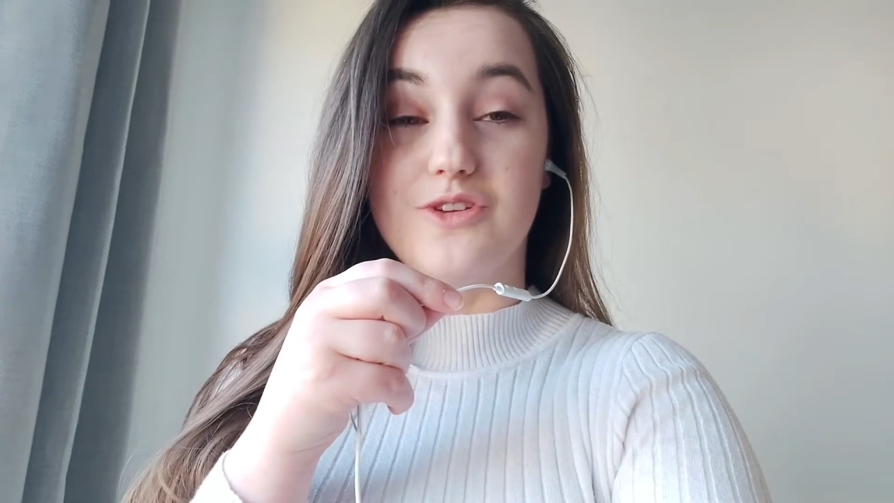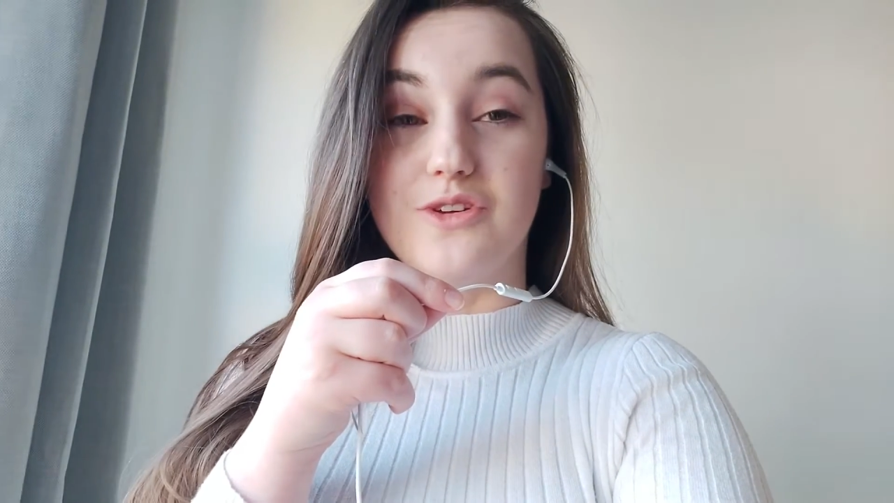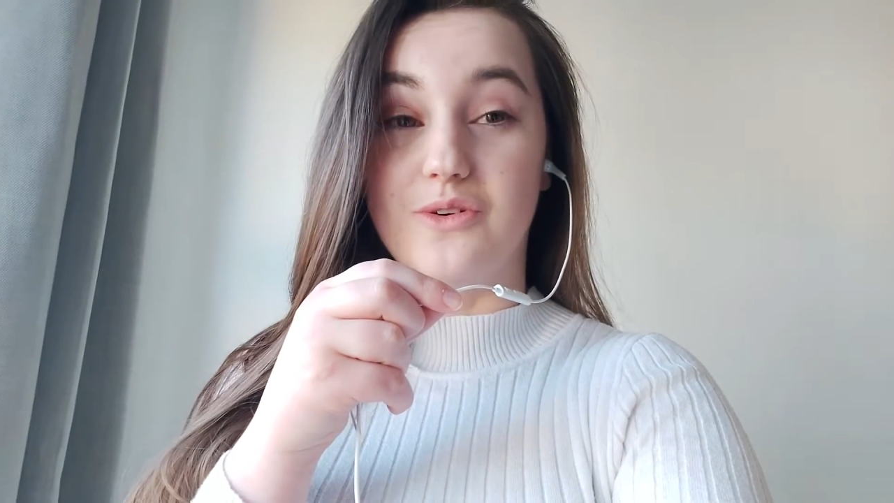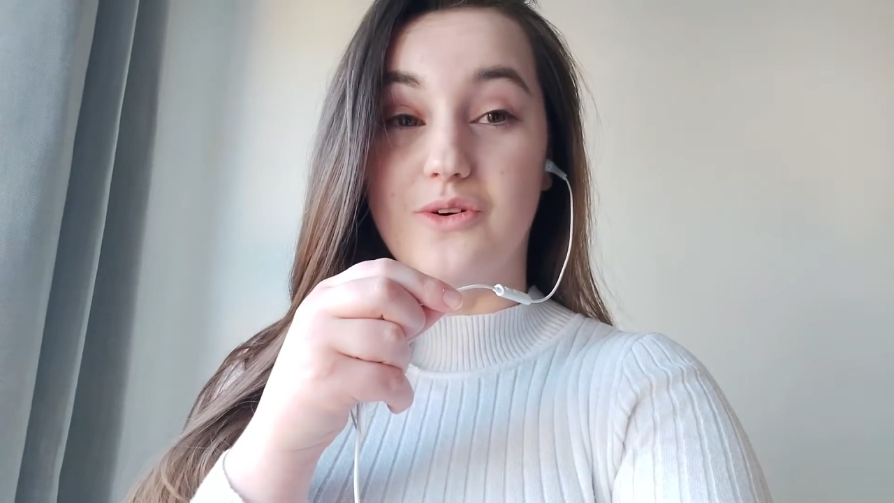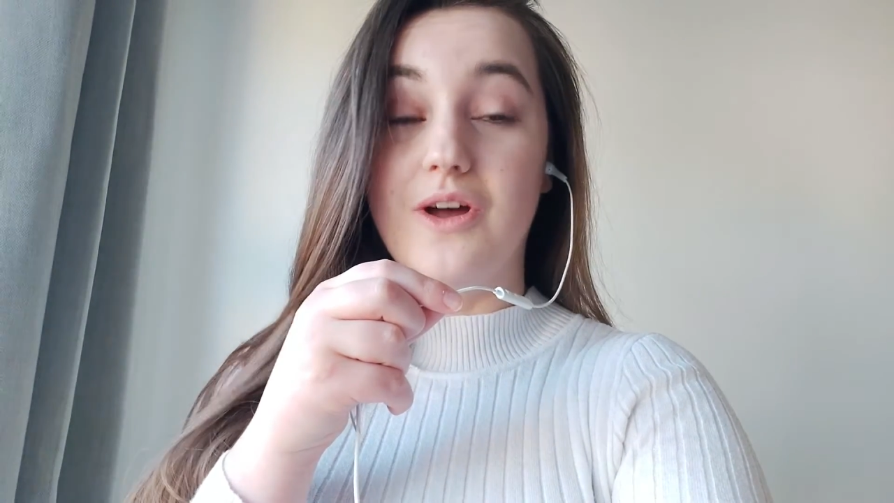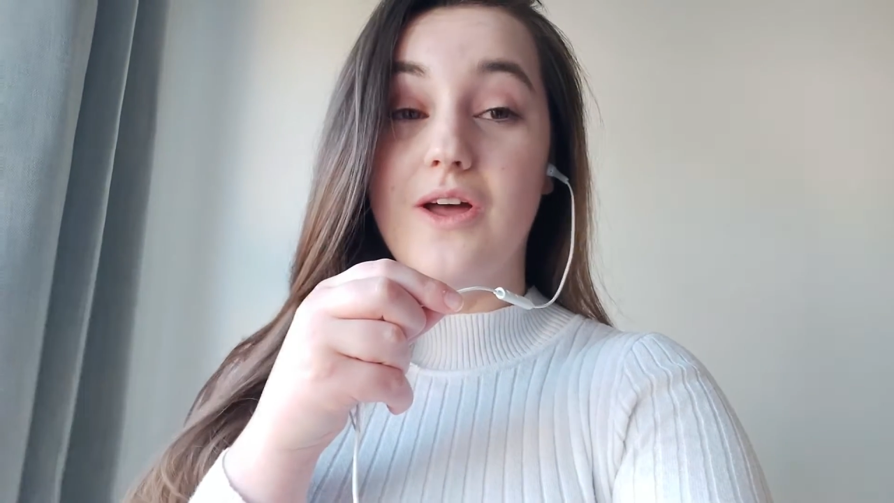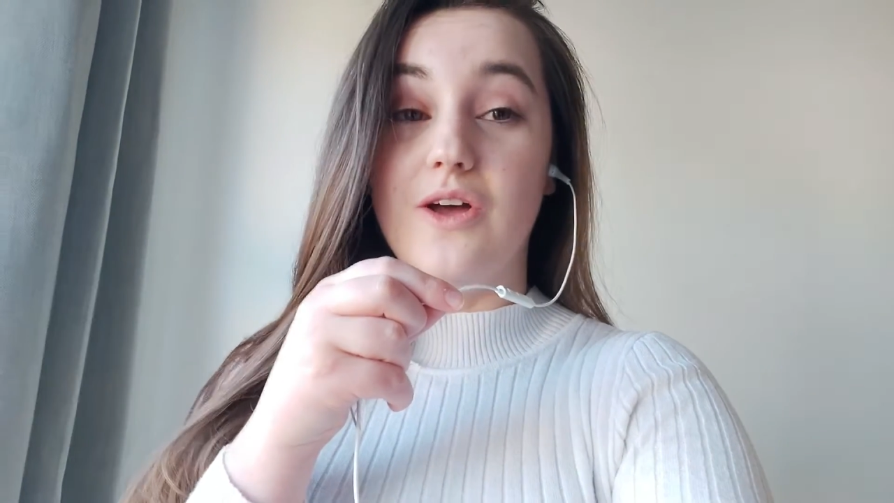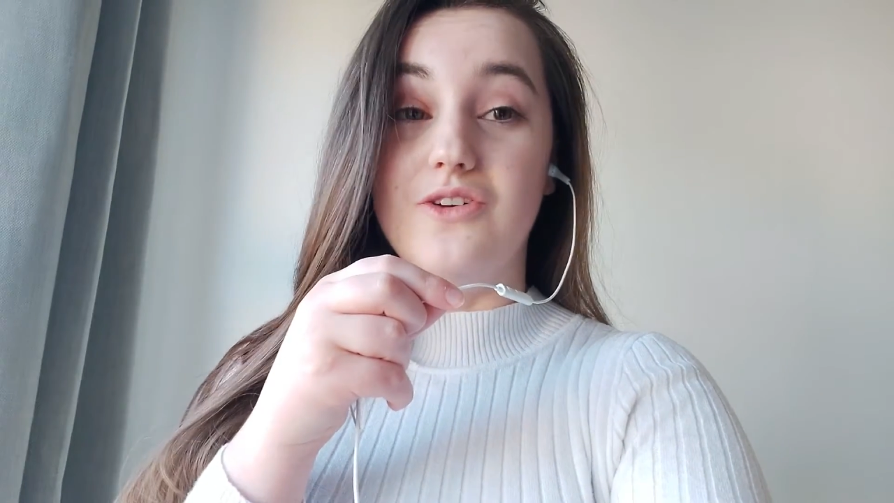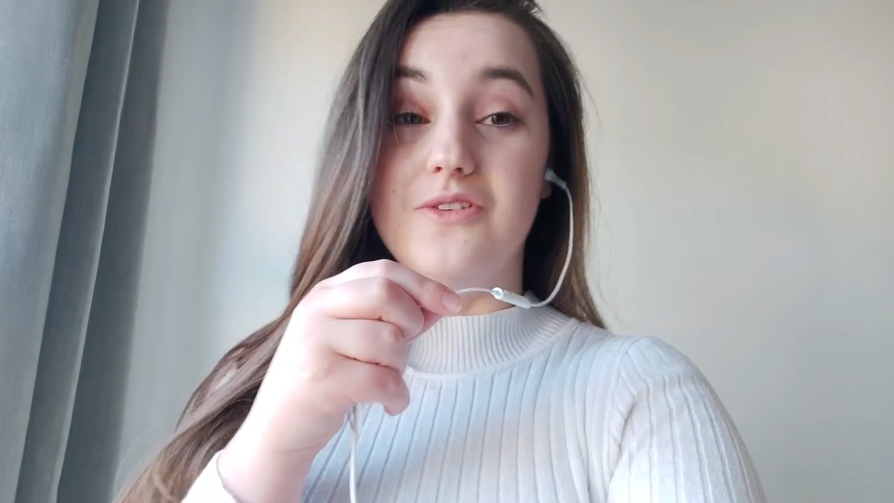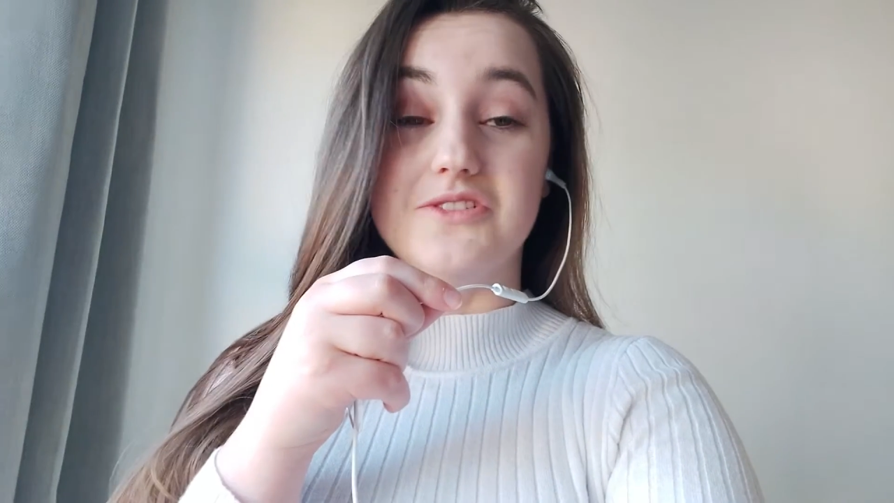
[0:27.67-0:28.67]
you're
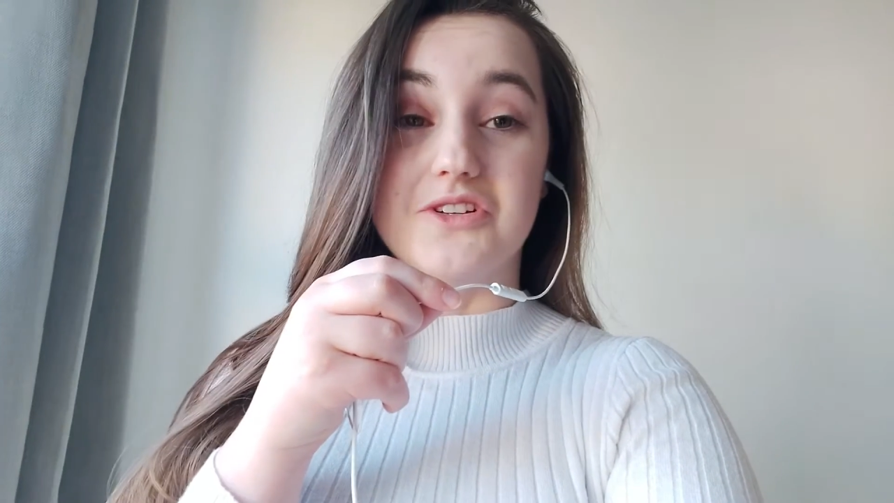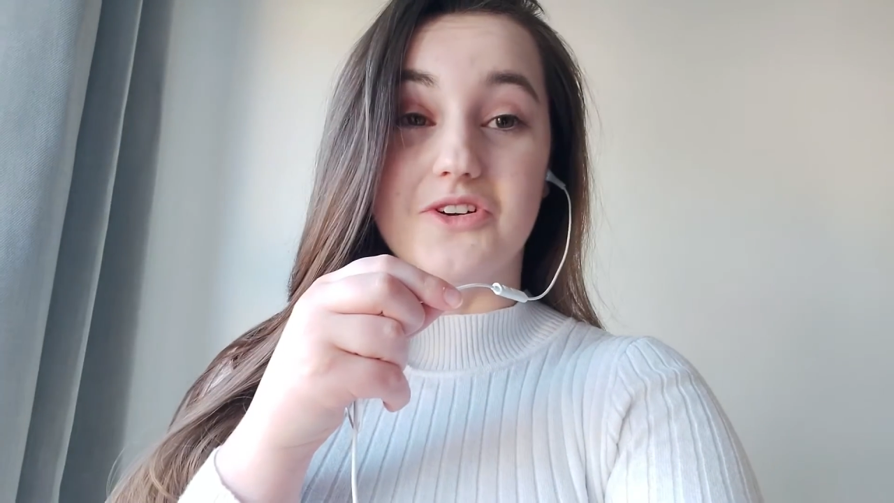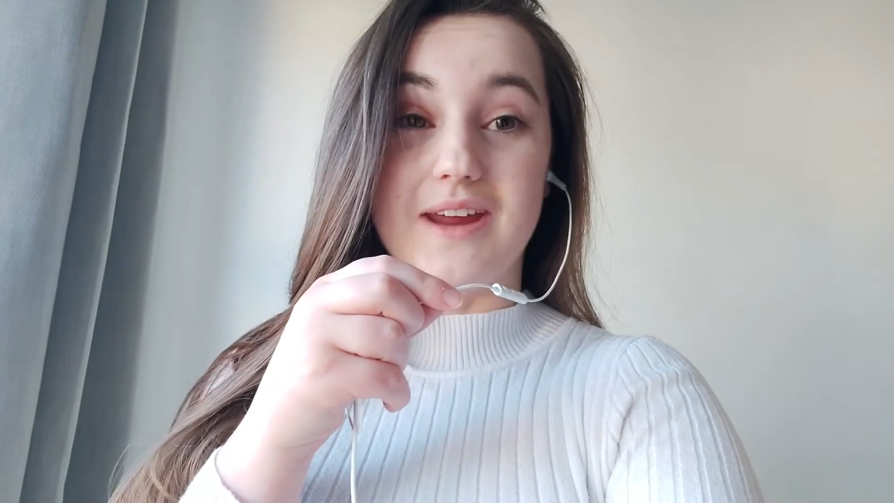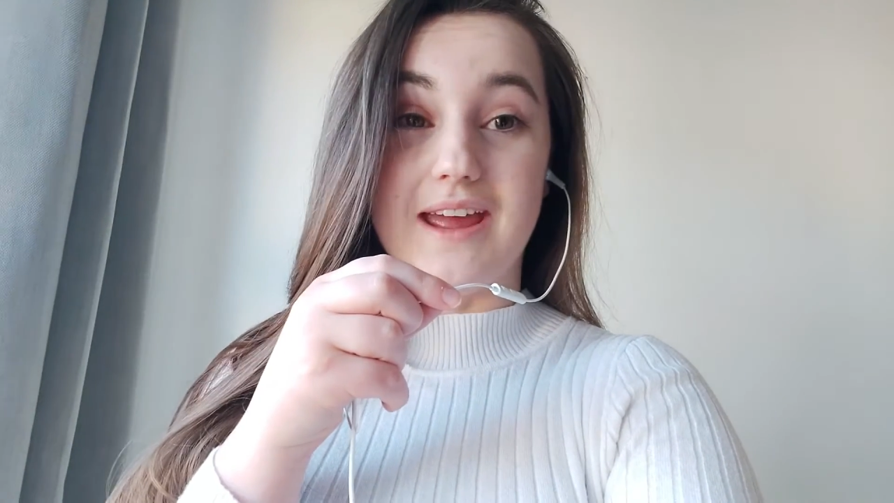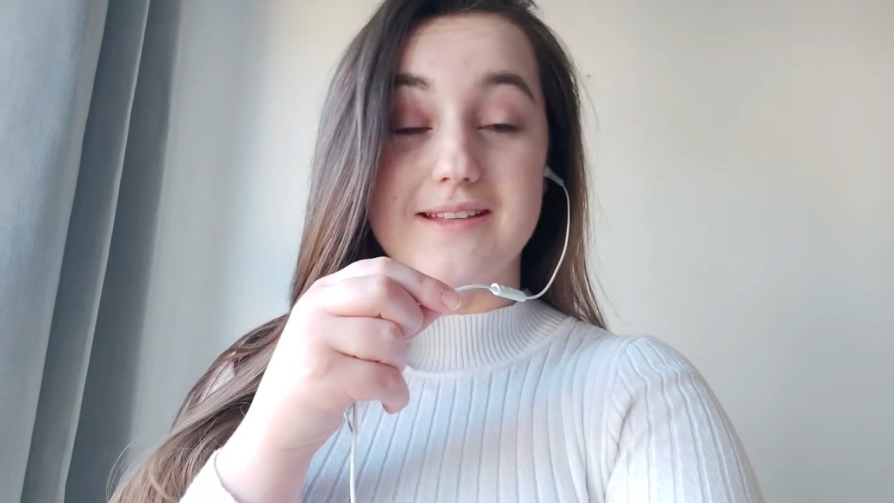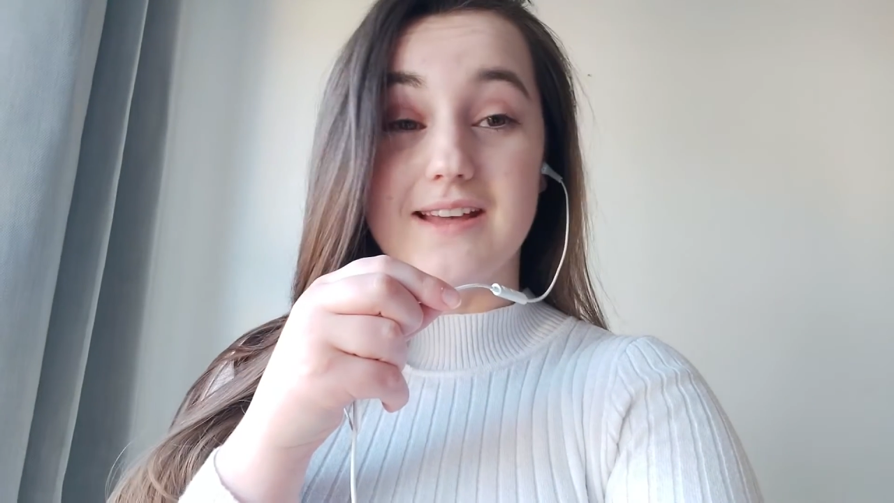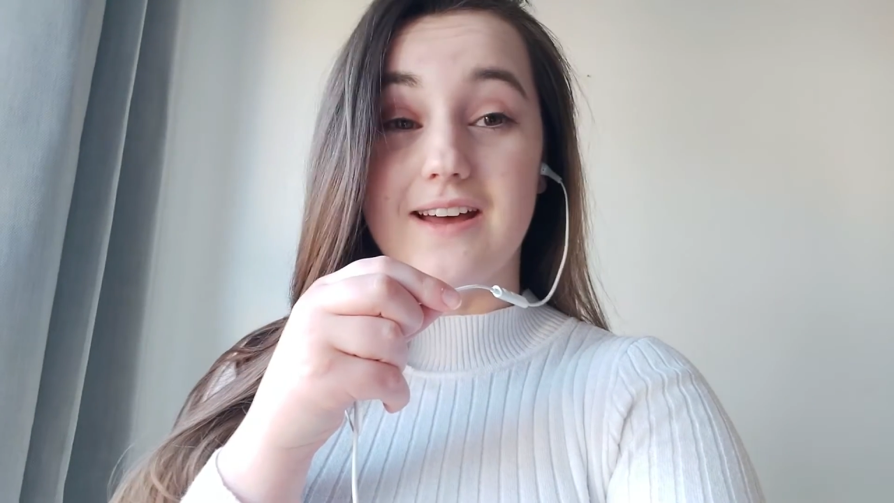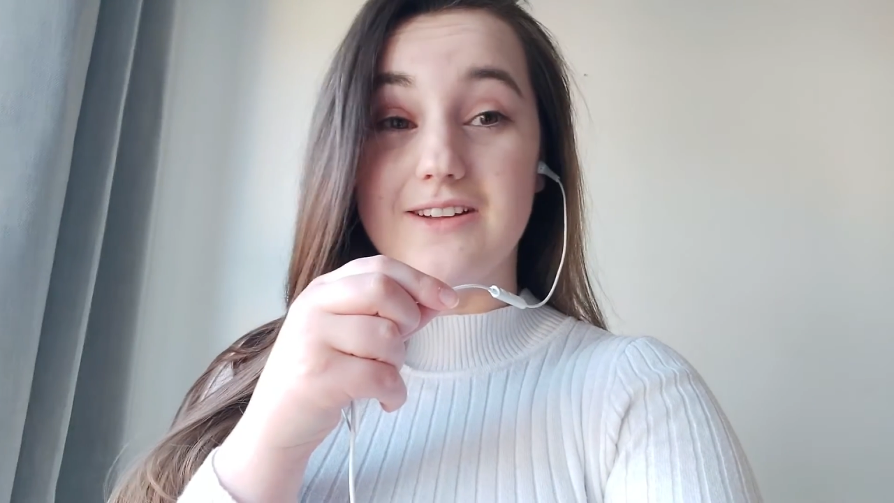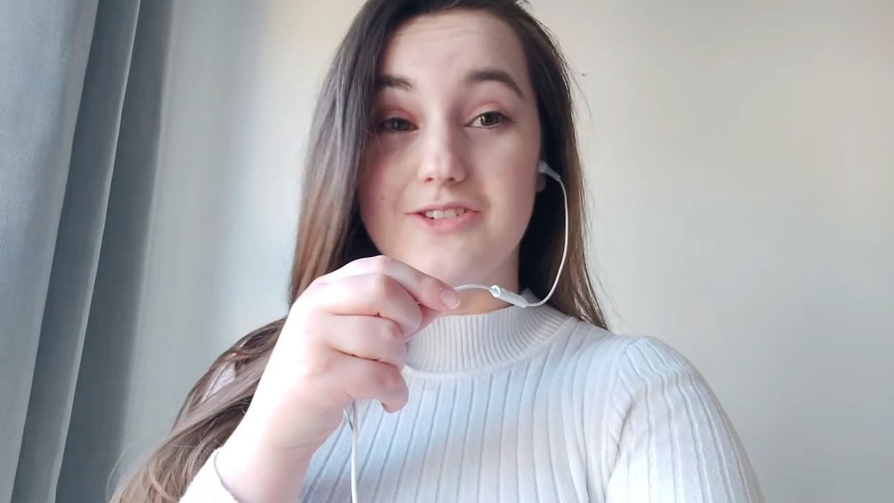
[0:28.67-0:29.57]
not a creator,